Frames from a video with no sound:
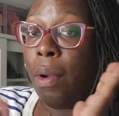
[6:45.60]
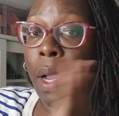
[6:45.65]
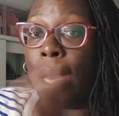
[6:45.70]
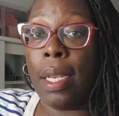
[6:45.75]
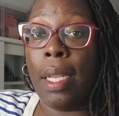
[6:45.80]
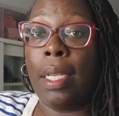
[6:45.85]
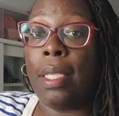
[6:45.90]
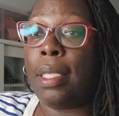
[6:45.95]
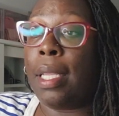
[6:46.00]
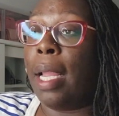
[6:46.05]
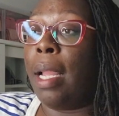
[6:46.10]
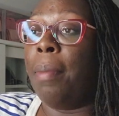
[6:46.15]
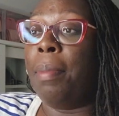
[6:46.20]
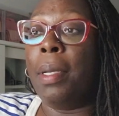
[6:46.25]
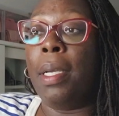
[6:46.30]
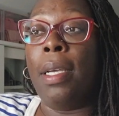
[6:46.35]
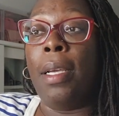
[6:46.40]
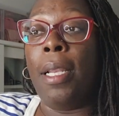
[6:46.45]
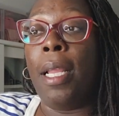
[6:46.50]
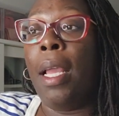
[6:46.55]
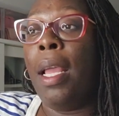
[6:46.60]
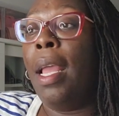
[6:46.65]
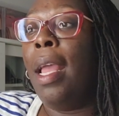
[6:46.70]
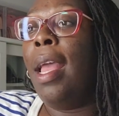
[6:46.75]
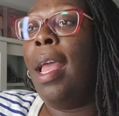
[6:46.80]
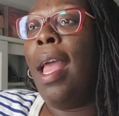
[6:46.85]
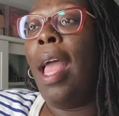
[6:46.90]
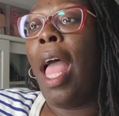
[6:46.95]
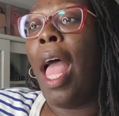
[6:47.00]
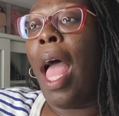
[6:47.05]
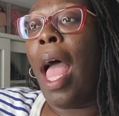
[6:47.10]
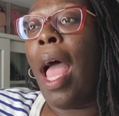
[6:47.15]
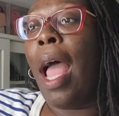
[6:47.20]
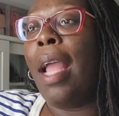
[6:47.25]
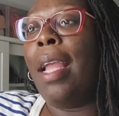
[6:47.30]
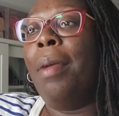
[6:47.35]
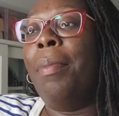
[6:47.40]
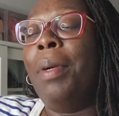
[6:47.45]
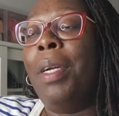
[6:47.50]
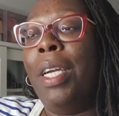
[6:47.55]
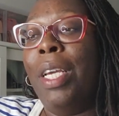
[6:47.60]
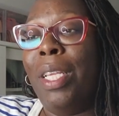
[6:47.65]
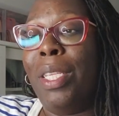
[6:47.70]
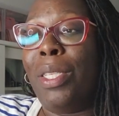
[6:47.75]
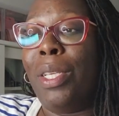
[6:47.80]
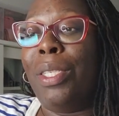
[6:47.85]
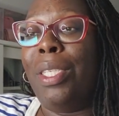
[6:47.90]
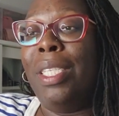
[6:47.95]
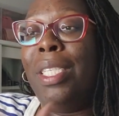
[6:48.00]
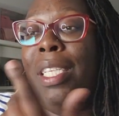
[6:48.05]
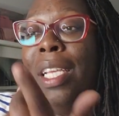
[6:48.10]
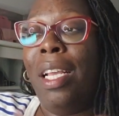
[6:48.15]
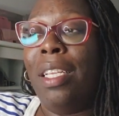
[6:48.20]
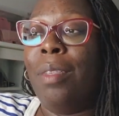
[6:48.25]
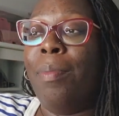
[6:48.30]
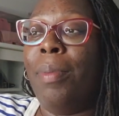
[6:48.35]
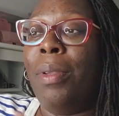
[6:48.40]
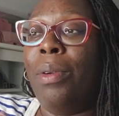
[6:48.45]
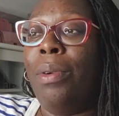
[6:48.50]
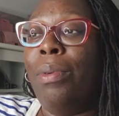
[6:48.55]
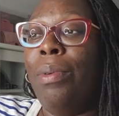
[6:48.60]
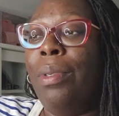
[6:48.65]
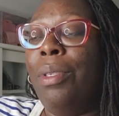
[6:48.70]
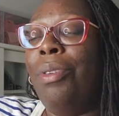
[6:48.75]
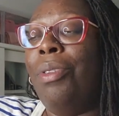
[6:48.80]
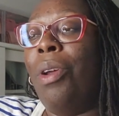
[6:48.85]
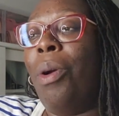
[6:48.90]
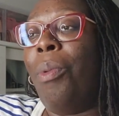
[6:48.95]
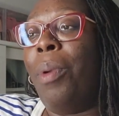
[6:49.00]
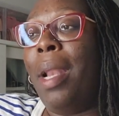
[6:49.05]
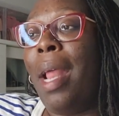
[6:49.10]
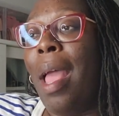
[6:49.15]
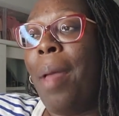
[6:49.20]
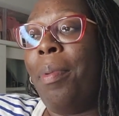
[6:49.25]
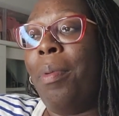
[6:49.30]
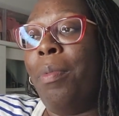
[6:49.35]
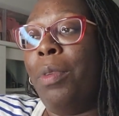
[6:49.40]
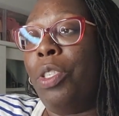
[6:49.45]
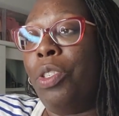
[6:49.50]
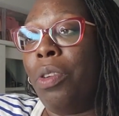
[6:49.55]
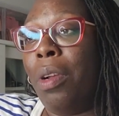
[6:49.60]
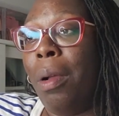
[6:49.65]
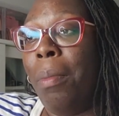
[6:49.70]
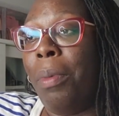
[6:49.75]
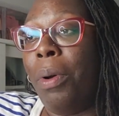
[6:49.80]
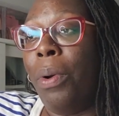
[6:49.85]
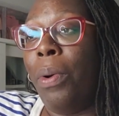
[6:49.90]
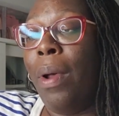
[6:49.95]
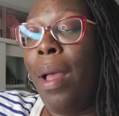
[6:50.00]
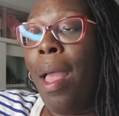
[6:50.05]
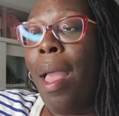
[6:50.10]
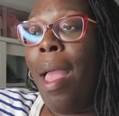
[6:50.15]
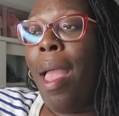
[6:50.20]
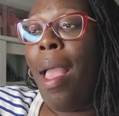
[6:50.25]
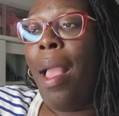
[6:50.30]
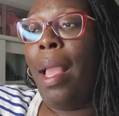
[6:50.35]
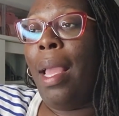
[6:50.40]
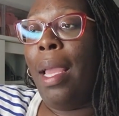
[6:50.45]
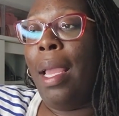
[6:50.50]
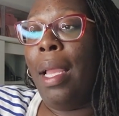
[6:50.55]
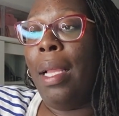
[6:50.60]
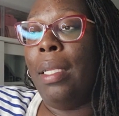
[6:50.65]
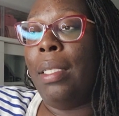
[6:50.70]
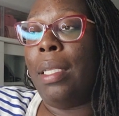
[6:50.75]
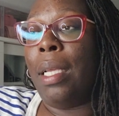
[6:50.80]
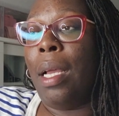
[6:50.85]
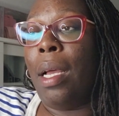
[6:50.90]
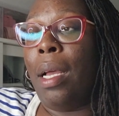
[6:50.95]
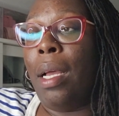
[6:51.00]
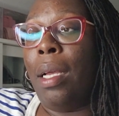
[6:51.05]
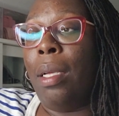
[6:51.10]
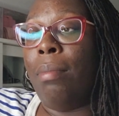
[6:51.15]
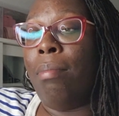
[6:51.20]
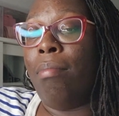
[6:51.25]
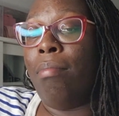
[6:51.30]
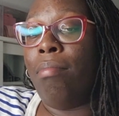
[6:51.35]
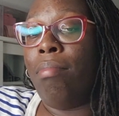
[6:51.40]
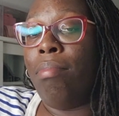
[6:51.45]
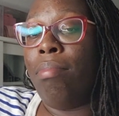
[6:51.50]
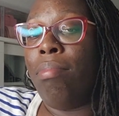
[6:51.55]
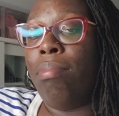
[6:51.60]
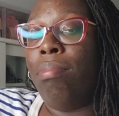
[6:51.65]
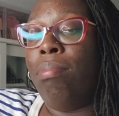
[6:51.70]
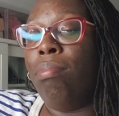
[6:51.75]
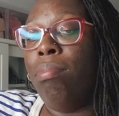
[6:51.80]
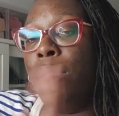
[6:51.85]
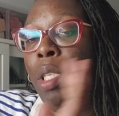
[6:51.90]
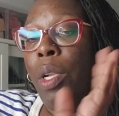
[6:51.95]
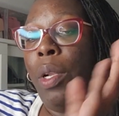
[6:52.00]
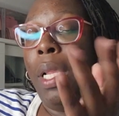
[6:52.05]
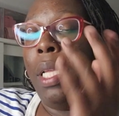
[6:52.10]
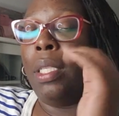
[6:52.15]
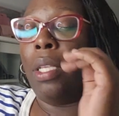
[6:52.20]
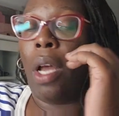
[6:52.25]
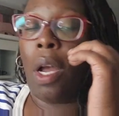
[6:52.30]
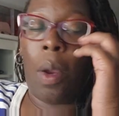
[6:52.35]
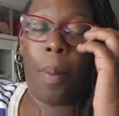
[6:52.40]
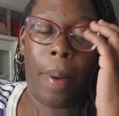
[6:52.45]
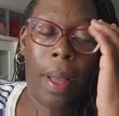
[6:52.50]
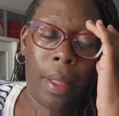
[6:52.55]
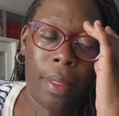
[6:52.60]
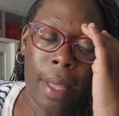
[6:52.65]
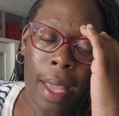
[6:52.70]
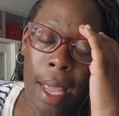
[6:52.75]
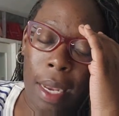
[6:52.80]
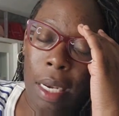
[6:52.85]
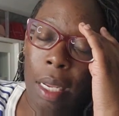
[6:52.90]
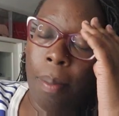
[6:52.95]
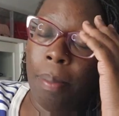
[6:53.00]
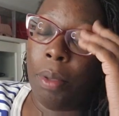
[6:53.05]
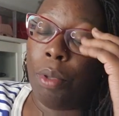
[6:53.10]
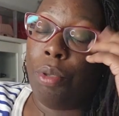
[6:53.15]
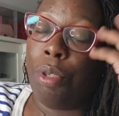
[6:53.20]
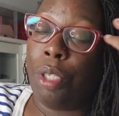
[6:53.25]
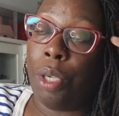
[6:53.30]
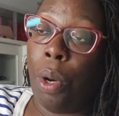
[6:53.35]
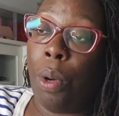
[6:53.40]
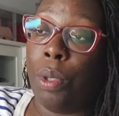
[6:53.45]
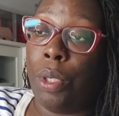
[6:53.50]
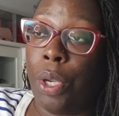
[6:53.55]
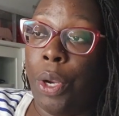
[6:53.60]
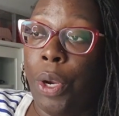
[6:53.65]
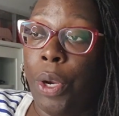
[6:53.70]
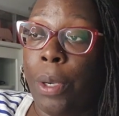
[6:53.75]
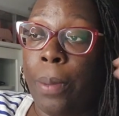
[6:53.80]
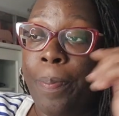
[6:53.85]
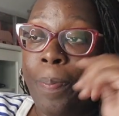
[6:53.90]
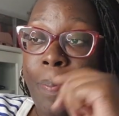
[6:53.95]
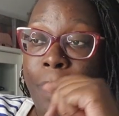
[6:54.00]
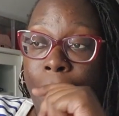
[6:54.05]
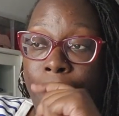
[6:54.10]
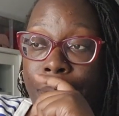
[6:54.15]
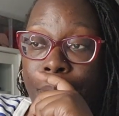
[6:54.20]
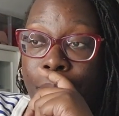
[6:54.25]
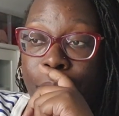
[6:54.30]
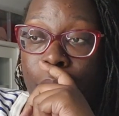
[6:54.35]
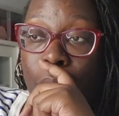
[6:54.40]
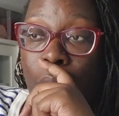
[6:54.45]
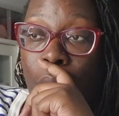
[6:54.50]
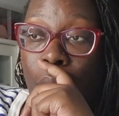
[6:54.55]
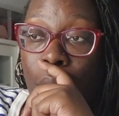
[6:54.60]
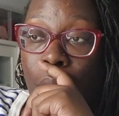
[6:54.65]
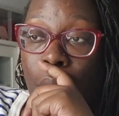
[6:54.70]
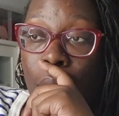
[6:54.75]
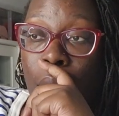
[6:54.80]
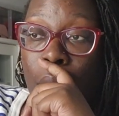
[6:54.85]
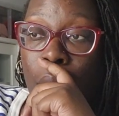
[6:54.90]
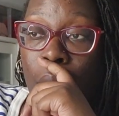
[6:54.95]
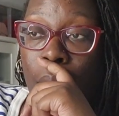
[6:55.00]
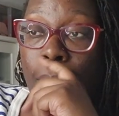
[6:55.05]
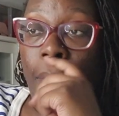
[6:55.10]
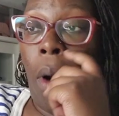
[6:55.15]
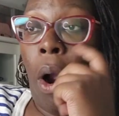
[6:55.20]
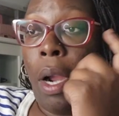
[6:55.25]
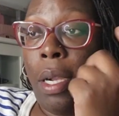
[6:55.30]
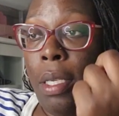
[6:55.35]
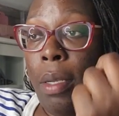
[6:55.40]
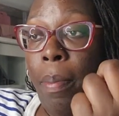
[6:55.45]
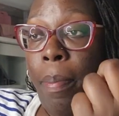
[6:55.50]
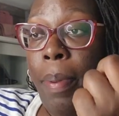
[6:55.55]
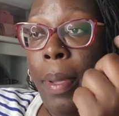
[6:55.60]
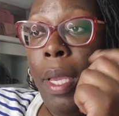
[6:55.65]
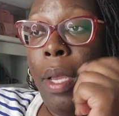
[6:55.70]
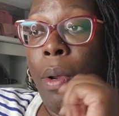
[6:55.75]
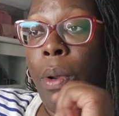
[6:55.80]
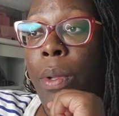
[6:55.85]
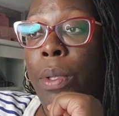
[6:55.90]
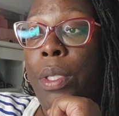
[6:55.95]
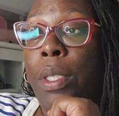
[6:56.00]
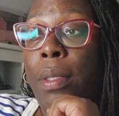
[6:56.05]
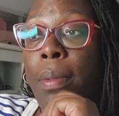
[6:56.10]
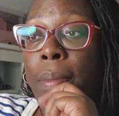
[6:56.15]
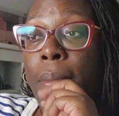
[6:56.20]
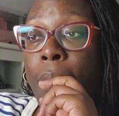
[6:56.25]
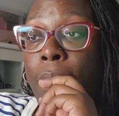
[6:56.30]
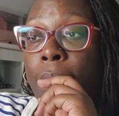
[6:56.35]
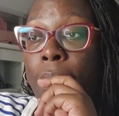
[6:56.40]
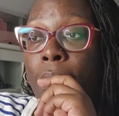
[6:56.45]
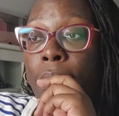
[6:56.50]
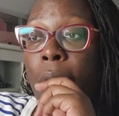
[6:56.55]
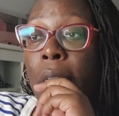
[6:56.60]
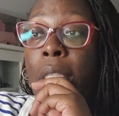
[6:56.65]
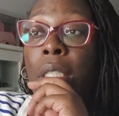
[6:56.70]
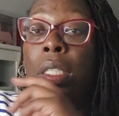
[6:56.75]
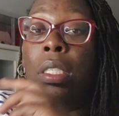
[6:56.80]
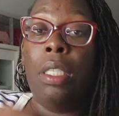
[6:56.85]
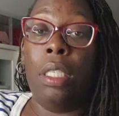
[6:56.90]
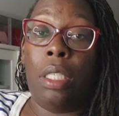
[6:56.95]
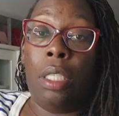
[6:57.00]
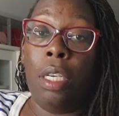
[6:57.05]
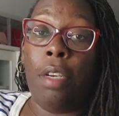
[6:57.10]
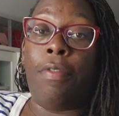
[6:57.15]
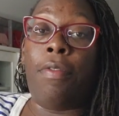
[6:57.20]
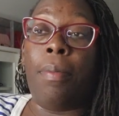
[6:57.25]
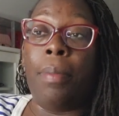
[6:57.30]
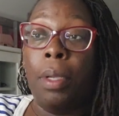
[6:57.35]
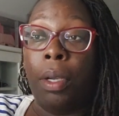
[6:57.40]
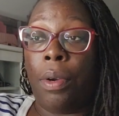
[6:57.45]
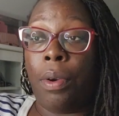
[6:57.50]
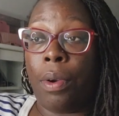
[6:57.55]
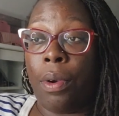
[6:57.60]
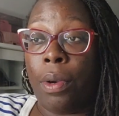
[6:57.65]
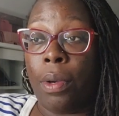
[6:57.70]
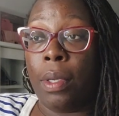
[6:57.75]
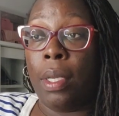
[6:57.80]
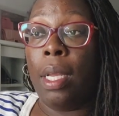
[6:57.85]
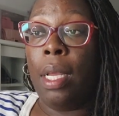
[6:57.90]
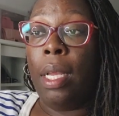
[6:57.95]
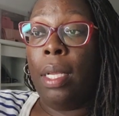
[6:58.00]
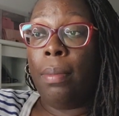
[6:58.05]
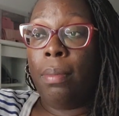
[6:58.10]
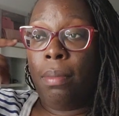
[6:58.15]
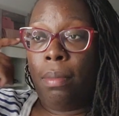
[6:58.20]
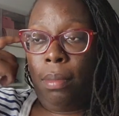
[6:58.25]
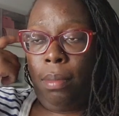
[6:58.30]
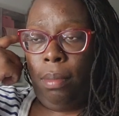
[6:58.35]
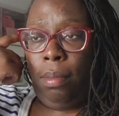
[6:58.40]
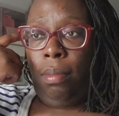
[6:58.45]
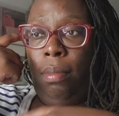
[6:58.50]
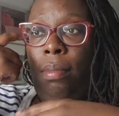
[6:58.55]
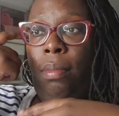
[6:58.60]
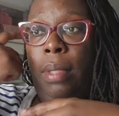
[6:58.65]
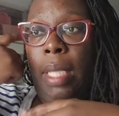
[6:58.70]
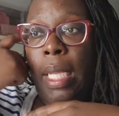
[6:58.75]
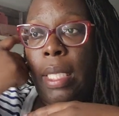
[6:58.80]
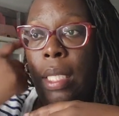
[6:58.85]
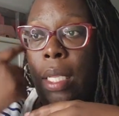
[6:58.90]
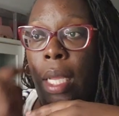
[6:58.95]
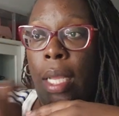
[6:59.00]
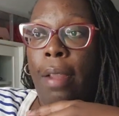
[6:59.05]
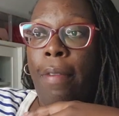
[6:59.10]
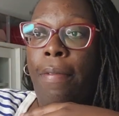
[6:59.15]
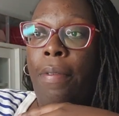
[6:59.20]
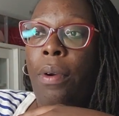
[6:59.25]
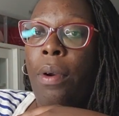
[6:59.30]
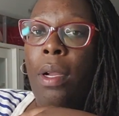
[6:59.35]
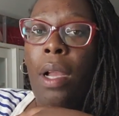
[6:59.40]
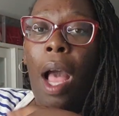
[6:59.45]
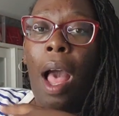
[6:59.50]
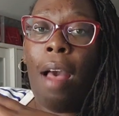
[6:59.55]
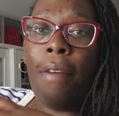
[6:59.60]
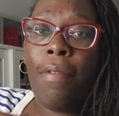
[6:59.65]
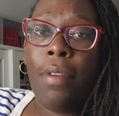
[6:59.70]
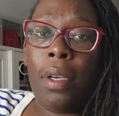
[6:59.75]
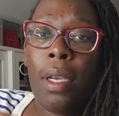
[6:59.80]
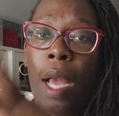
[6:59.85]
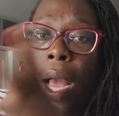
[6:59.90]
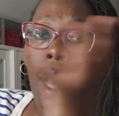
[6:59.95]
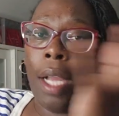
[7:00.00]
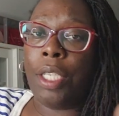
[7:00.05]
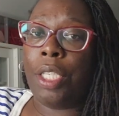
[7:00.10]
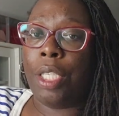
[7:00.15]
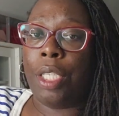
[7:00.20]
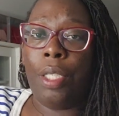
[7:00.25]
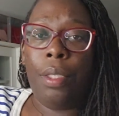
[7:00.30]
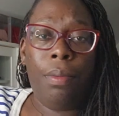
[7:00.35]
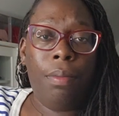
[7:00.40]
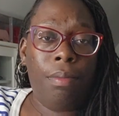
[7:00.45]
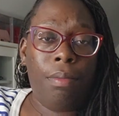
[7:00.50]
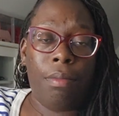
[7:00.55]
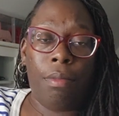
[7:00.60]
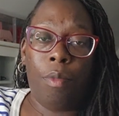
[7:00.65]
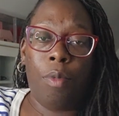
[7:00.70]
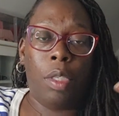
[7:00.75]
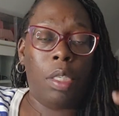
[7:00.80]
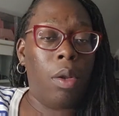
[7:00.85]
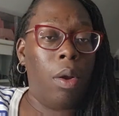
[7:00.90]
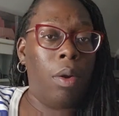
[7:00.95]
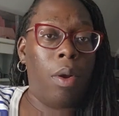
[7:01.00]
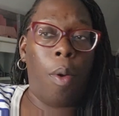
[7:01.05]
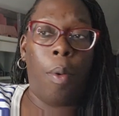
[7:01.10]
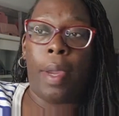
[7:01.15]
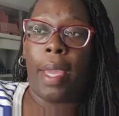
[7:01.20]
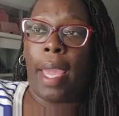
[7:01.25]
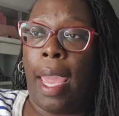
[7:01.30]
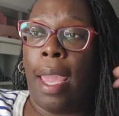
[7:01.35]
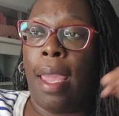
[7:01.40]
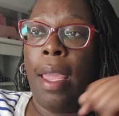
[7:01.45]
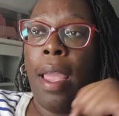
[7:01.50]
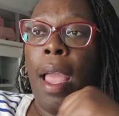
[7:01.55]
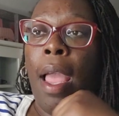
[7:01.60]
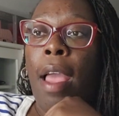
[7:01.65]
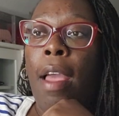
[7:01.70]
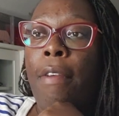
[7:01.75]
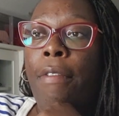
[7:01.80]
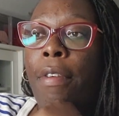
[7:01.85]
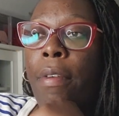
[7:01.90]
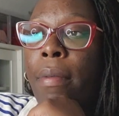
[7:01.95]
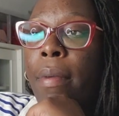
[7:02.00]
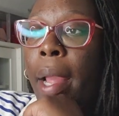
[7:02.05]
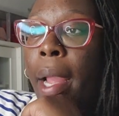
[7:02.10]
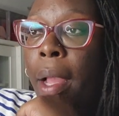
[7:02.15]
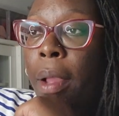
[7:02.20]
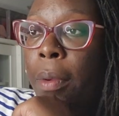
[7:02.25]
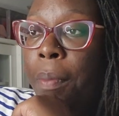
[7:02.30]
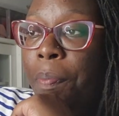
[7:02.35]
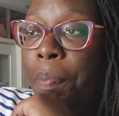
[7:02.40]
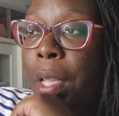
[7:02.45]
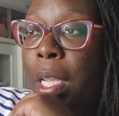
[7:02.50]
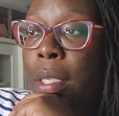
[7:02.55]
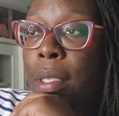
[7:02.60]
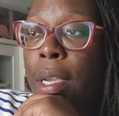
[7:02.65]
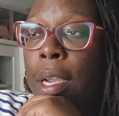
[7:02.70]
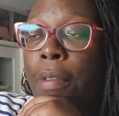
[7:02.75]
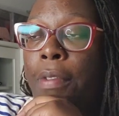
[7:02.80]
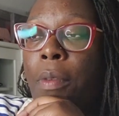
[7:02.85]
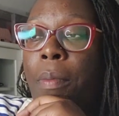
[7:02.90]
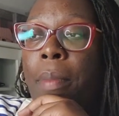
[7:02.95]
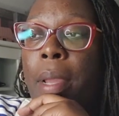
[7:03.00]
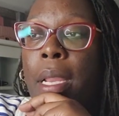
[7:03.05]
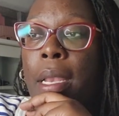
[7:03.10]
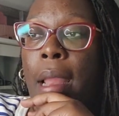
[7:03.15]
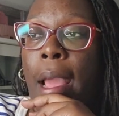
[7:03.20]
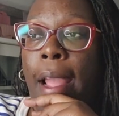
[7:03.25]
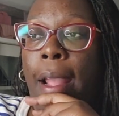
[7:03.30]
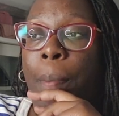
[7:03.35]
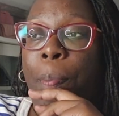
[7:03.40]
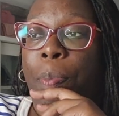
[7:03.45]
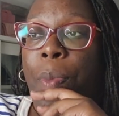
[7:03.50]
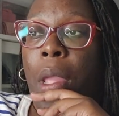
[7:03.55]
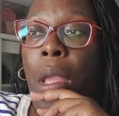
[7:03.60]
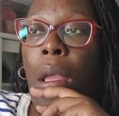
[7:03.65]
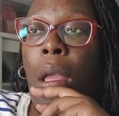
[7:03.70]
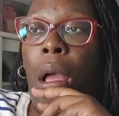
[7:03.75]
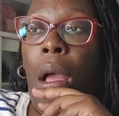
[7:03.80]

I don't got nothing to say. I'm good. I am good. And so she tells Blue, you know, what happened with Trouble. And, um, you know, they talk about that. And then Blue shows her the marked pills that she just took from the girl that's looking for Kava, Kasha, which is going K for now. That's looking for Midnight.